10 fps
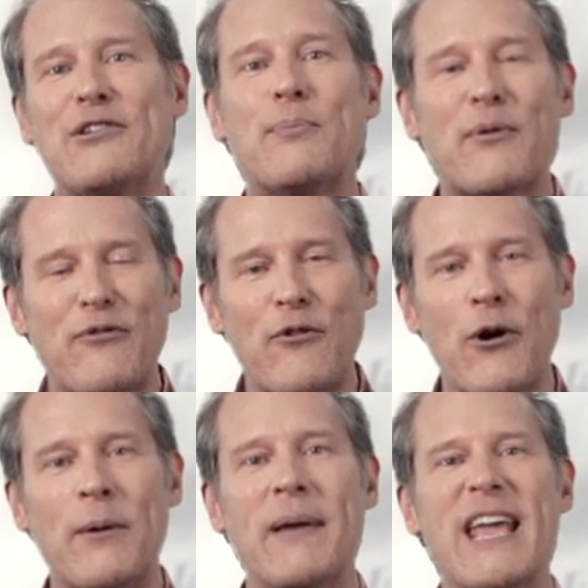to
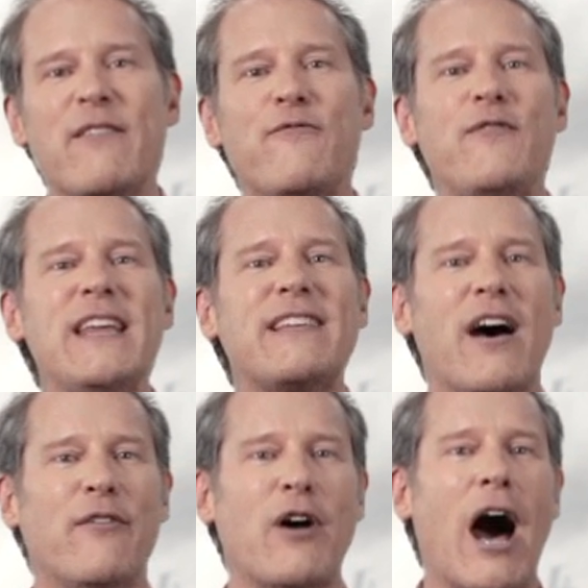perform a feat
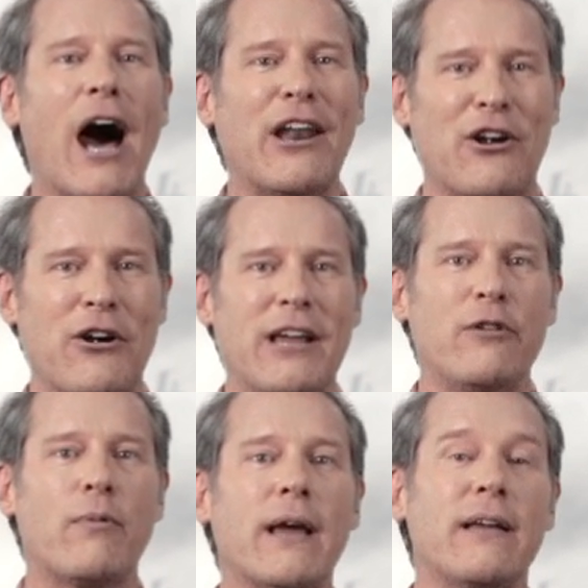of honor
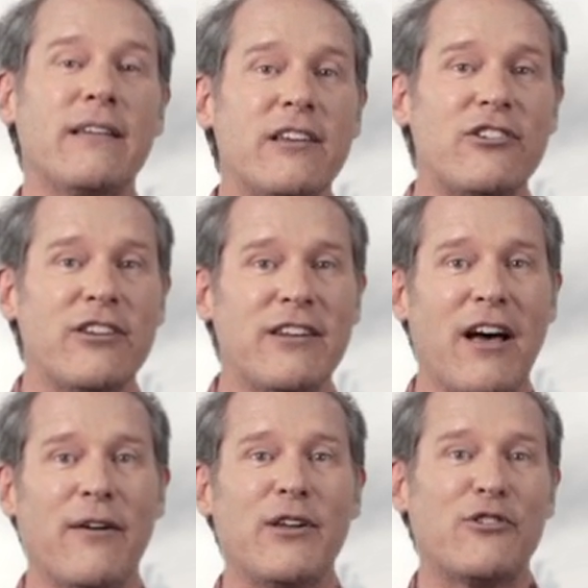in recognition
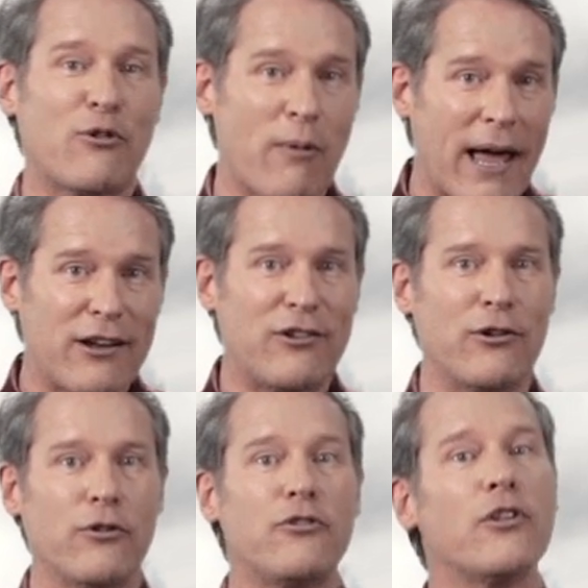of his
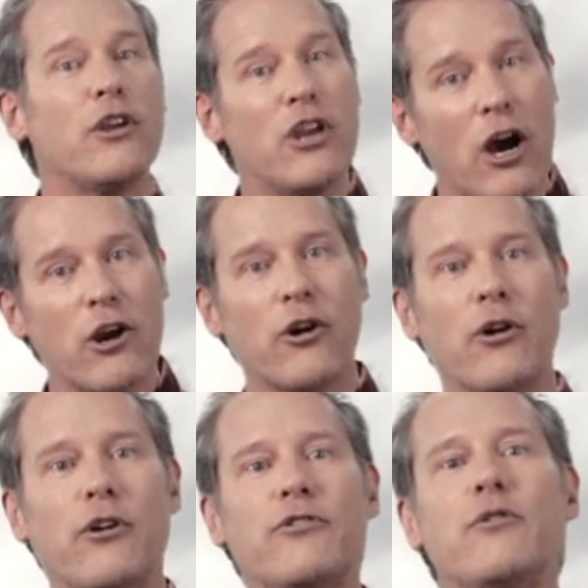gratitude to the young
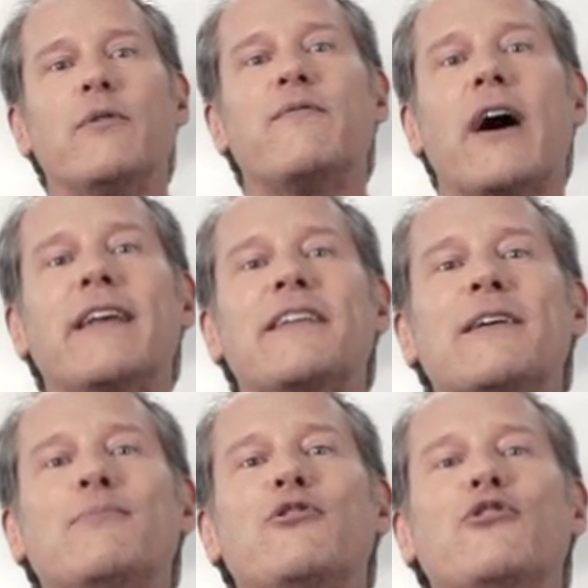girls who invited
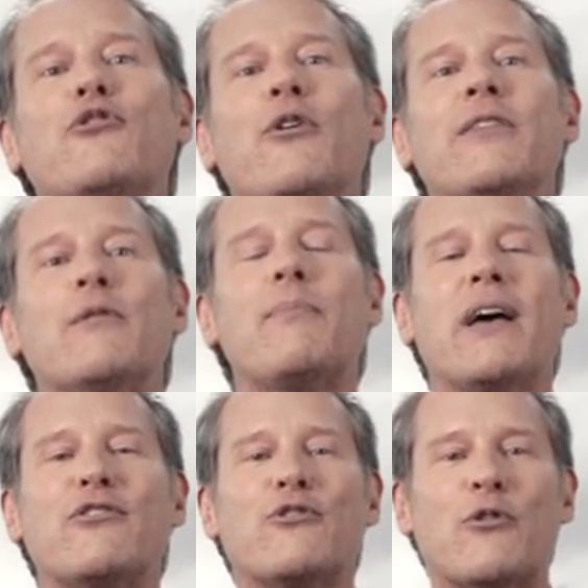him to join their
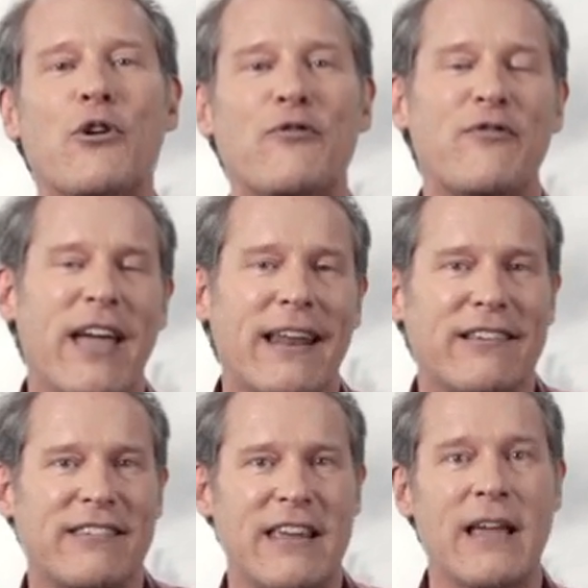pastoral
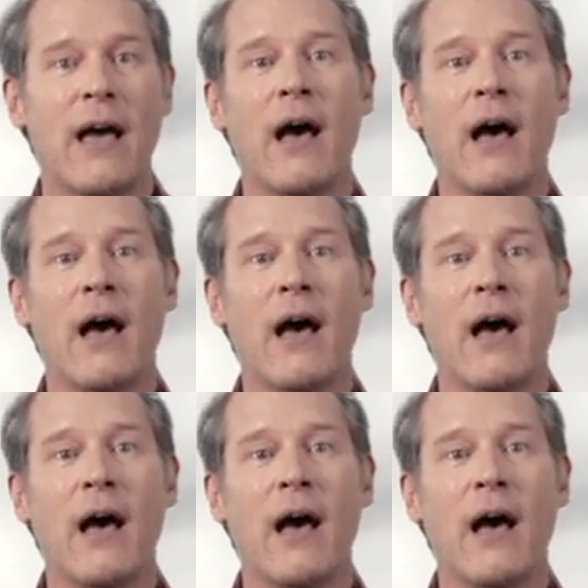fantasy.